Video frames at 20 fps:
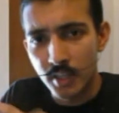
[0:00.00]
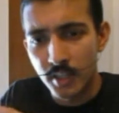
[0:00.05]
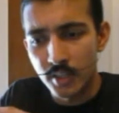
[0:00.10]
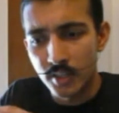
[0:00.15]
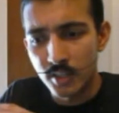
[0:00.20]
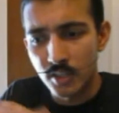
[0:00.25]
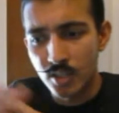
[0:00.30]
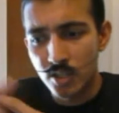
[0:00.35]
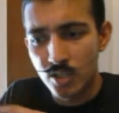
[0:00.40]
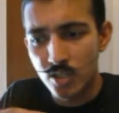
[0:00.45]

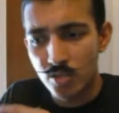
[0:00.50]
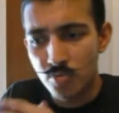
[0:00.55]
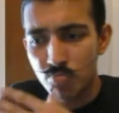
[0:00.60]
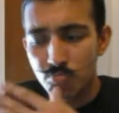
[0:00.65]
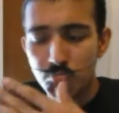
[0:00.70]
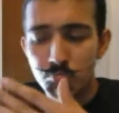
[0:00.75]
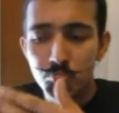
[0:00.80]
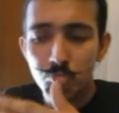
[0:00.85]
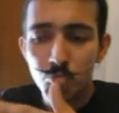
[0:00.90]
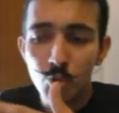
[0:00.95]
in
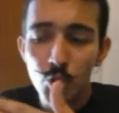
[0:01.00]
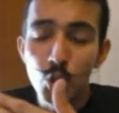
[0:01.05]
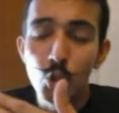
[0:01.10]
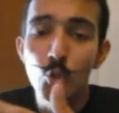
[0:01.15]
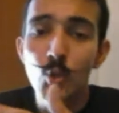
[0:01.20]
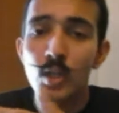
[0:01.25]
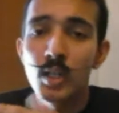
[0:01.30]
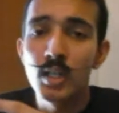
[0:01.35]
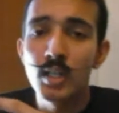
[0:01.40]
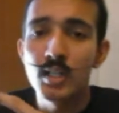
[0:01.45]
this
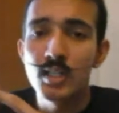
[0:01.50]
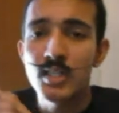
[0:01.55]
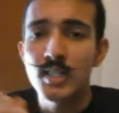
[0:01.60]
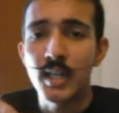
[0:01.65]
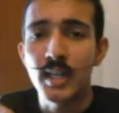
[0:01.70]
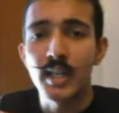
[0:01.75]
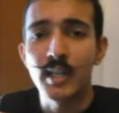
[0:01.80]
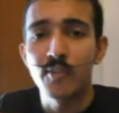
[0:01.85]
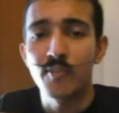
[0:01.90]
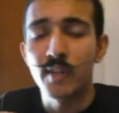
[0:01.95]
newer
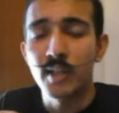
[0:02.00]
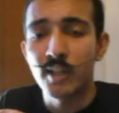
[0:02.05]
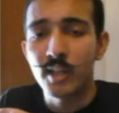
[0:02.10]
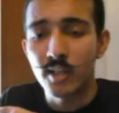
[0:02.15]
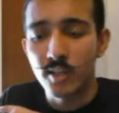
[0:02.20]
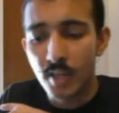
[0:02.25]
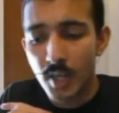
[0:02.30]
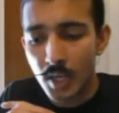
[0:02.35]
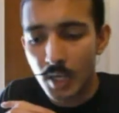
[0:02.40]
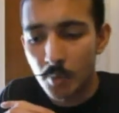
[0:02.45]
scientific
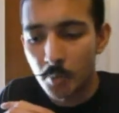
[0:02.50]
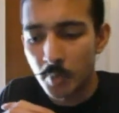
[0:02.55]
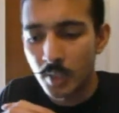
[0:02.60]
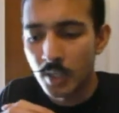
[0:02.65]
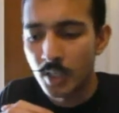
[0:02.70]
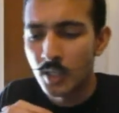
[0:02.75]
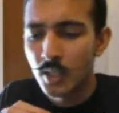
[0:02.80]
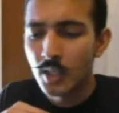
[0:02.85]
realm,